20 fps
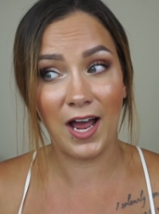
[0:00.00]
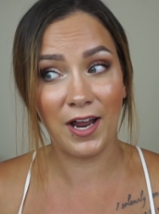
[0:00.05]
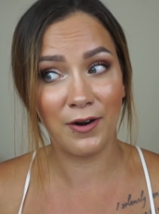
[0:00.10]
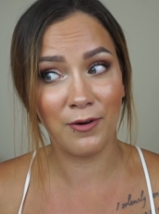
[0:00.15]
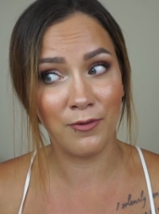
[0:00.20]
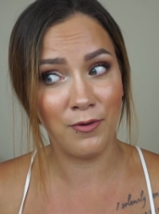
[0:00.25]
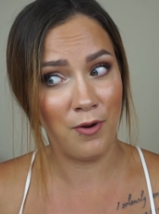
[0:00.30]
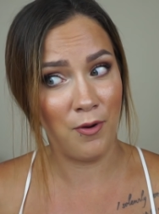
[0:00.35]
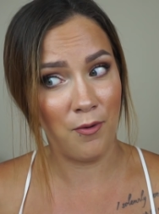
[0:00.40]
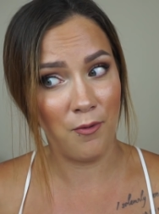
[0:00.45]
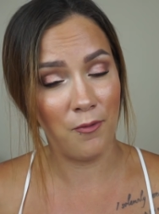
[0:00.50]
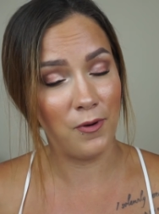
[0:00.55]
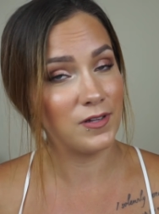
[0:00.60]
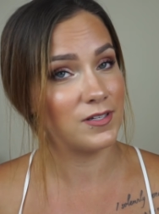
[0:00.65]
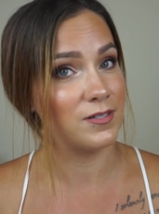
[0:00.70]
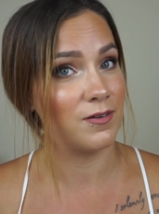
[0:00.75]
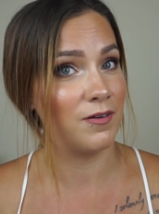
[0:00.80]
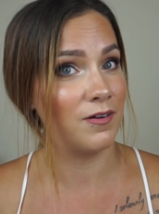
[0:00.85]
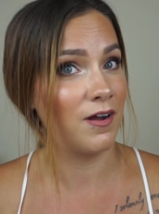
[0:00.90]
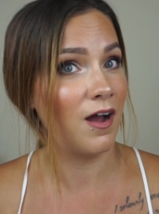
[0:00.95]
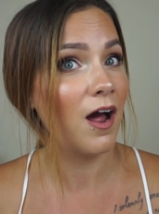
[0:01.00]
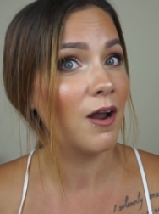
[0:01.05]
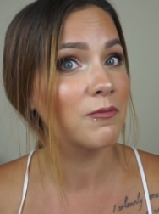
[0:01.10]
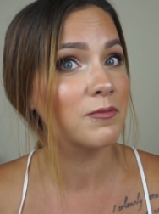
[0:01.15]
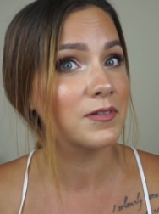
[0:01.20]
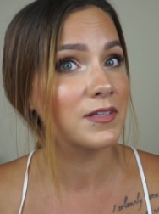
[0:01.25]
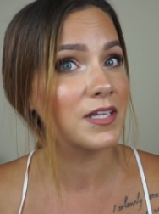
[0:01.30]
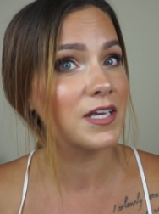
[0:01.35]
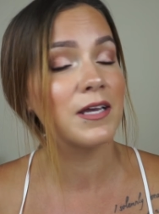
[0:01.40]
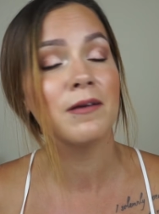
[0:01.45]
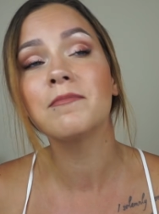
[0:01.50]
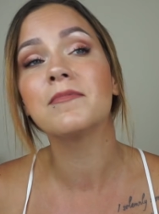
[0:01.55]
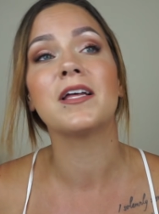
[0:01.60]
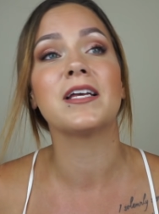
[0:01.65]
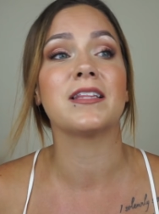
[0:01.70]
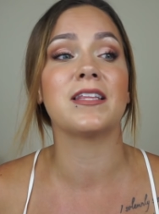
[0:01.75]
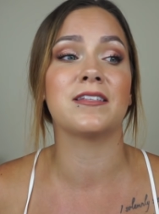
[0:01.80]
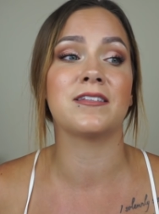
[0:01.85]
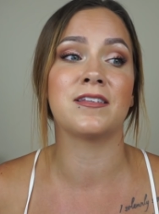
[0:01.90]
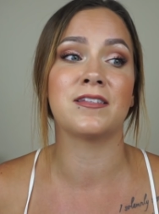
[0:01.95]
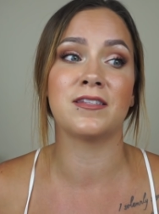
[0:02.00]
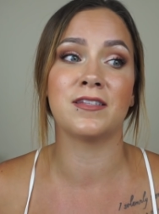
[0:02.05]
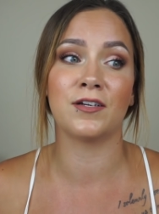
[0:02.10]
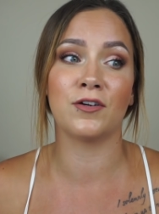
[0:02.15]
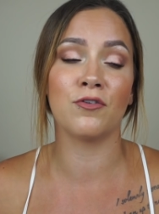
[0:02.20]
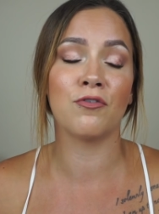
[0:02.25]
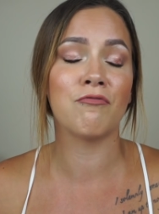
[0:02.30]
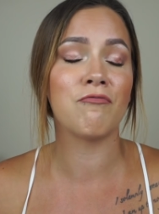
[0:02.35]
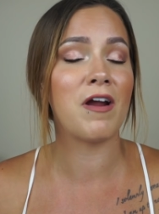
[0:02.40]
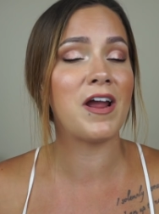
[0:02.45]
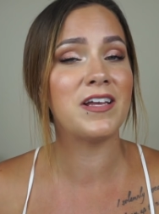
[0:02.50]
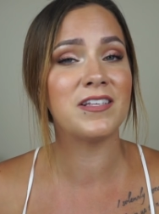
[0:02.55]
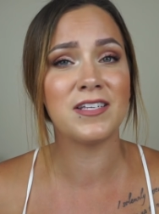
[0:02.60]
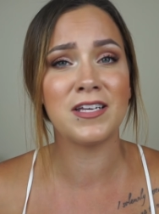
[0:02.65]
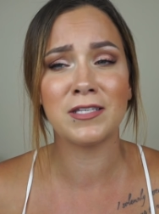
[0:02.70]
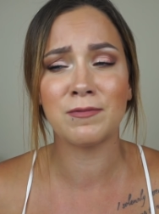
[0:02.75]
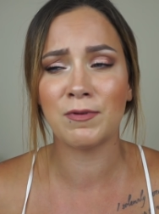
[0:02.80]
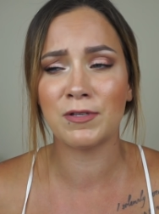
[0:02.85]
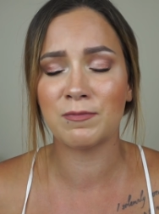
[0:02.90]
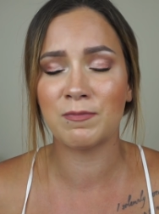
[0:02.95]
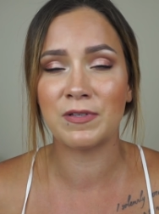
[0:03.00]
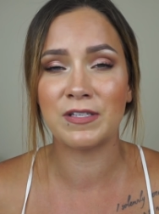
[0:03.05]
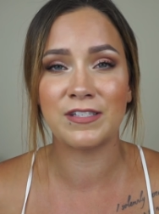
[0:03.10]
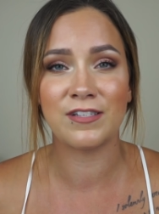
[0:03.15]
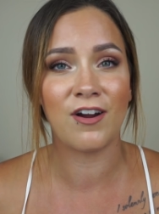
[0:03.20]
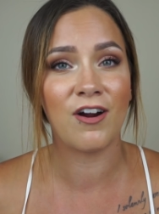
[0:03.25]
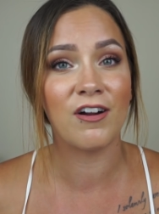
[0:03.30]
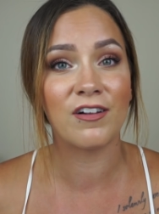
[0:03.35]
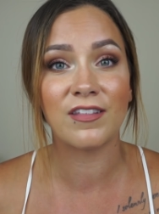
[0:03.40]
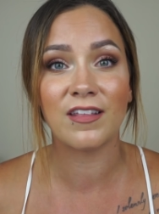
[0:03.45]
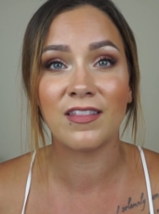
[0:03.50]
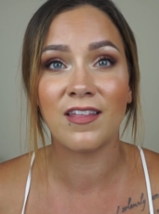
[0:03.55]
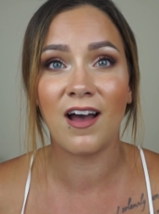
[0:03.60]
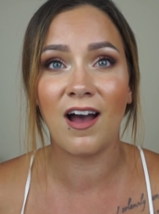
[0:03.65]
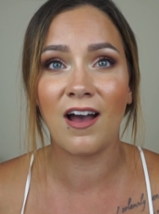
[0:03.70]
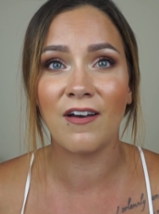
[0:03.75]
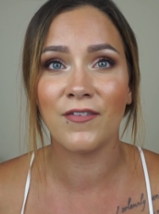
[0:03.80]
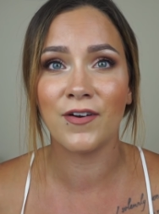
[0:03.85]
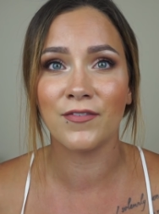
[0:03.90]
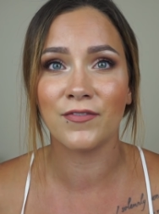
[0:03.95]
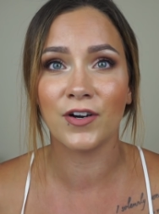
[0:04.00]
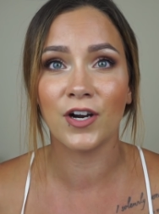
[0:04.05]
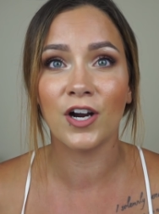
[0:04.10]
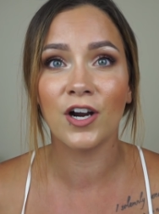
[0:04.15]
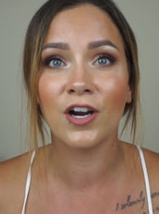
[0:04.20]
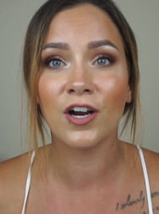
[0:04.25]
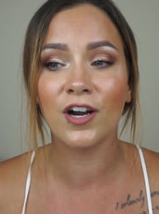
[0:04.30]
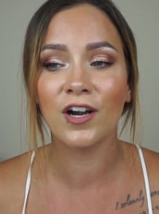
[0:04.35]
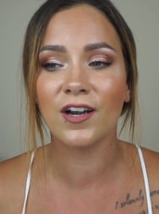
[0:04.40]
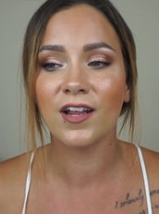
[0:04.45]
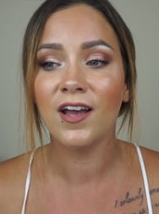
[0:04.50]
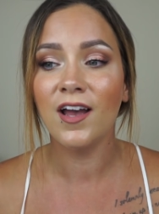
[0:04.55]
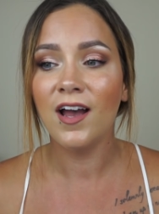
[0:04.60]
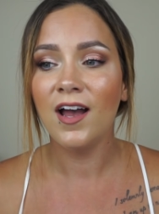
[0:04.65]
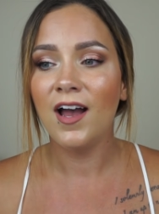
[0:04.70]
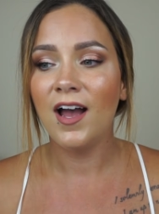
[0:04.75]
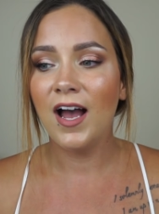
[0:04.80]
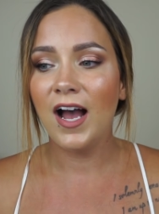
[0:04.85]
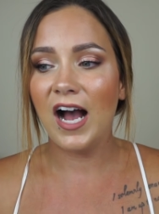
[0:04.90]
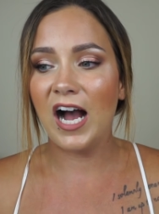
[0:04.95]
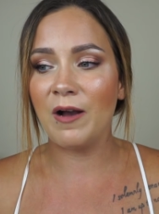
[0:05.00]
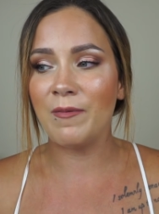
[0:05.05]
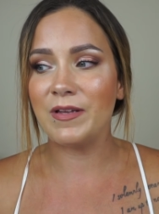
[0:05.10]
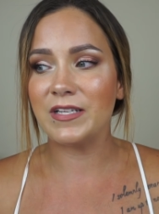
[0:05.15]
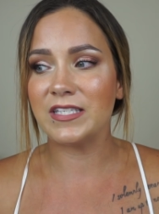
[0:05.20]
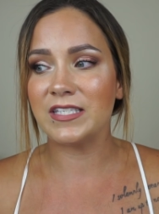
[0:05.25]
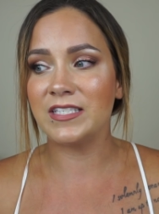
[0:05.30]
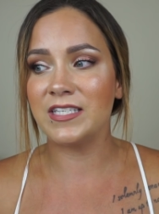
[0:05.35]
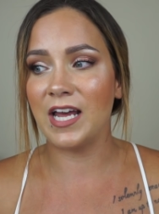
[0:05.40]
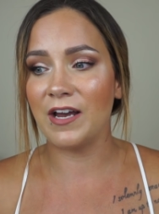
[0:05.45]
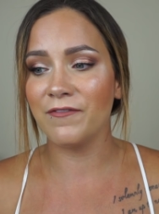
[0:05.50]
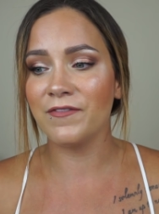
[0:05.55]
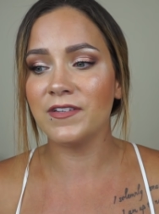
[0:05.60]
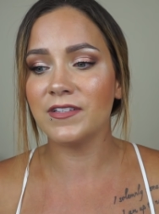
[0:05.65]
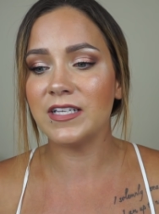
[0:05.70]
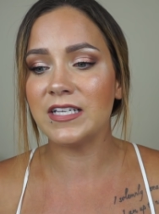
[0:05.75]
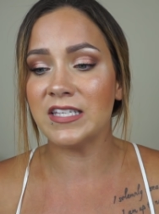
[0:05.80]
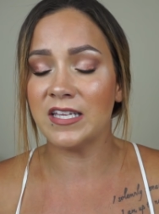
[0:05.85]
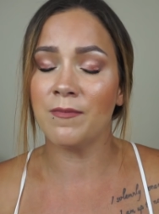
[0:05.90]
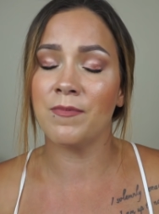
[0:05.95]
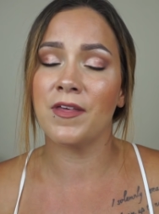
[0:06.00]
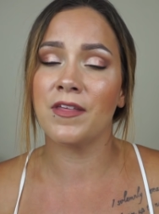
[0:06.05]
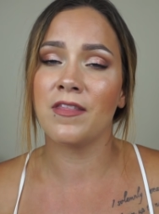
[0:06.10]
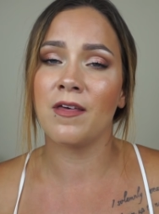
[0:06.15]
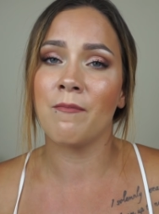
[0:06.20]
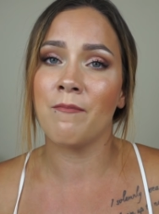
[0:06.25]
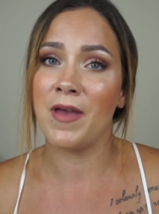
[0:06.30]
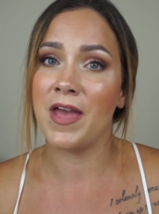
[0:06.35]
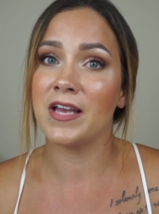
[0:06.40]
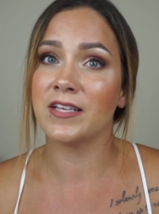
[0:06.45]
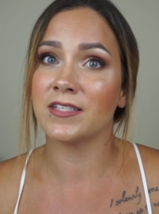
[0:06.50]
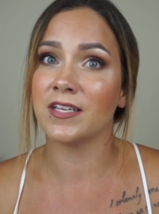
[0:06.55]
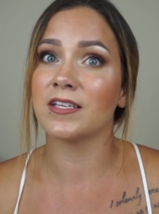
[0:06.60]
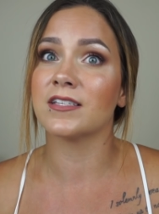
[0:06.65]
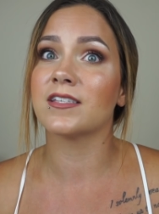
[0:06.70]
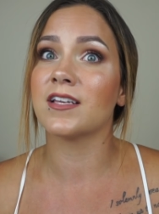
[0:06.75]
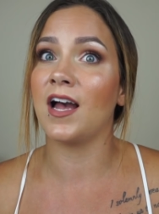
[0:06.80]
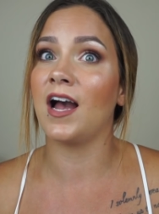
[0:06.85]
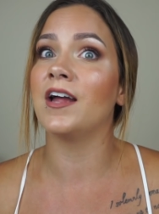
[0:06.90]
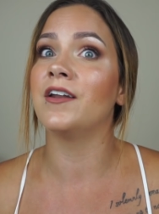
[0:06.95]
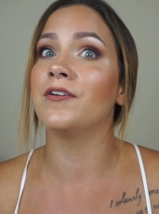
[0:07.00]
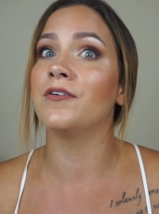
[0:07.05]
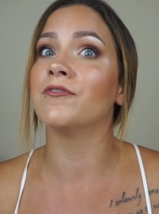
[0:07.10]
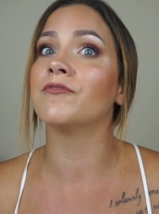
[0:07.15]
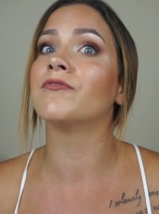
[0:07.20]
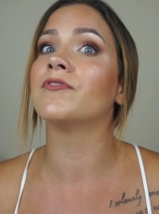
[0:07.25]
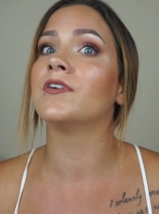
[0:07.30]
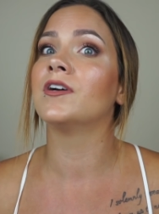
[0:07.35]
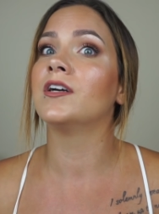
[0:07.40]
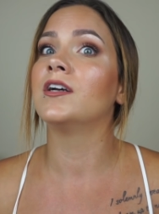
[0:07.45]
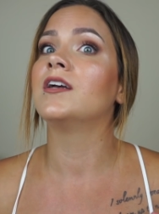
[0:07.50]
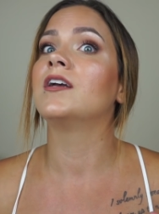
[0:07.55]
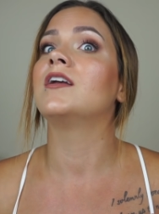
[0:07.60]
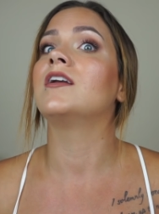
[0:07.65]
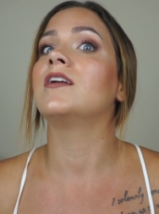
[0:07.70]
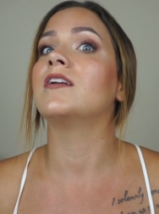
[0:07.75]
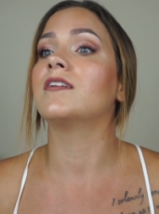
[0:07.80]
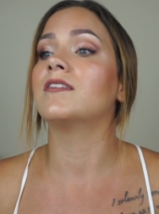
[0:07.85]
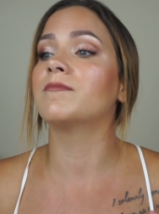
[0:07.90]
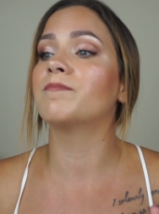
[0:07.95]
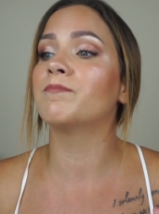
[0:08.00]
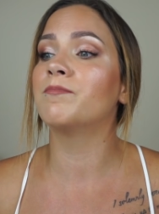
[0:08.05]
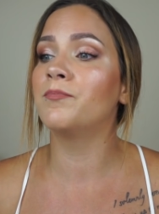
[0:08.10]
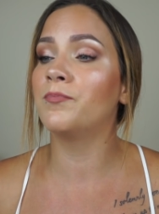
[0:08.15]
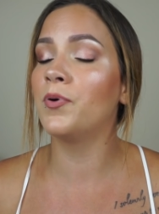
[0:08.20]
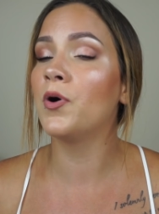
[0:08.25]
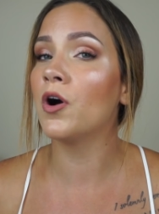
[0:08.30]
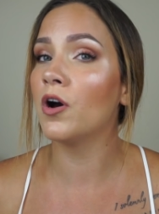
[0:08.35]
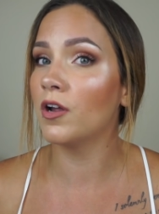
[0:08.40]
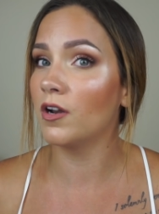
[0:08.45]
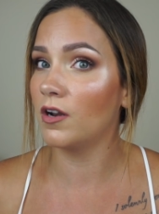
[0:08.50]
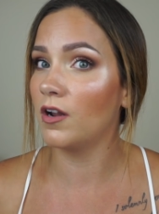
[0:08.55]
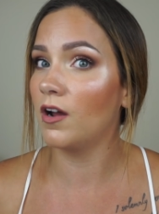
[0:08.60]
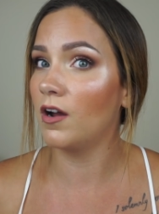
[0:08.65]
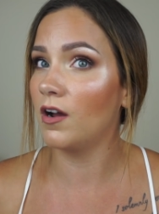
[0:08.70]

I don't know what's going on with them. Like, this is the craziest, most bizarre thing that I've ever heard. Um, it's definitely something that makes us kind of put